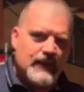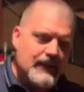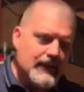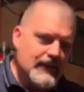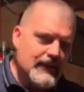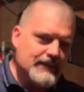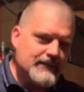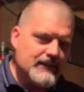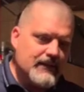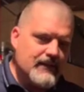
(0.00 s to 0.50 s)

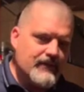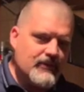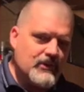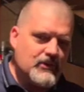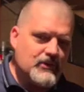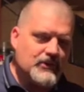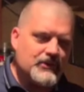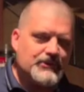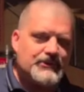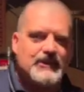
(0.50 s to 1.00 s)
that's kind of a
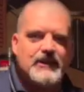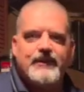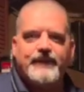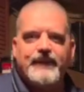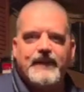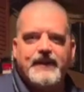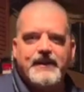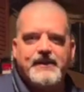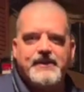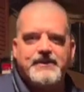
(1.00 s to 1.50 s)
cool sound.
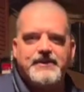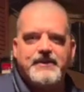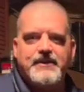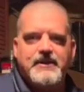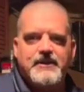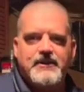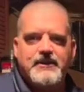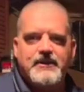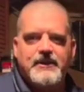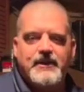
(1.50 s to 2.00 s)
That is
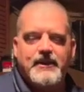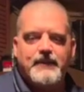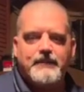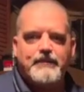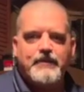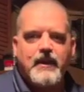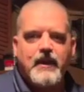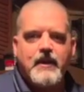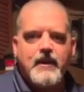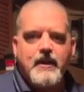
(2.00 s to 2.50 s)
the
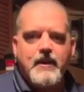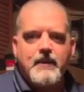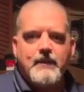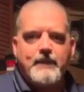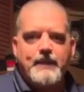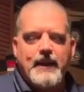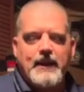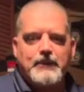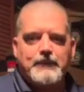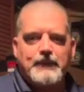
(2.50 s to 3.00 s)

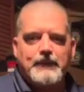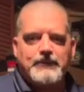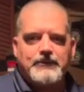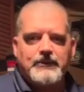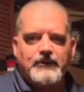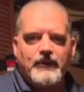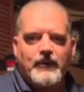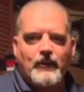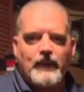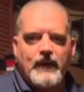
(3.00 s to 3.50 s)
bass
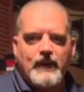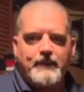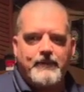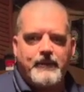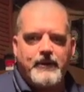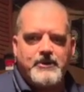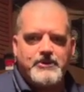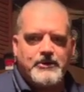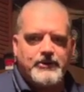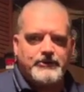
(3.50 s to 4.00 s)
boosted all the way,
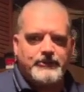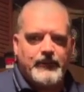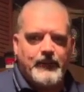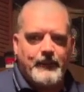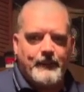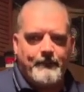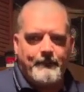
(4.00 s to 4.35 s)
bridge only.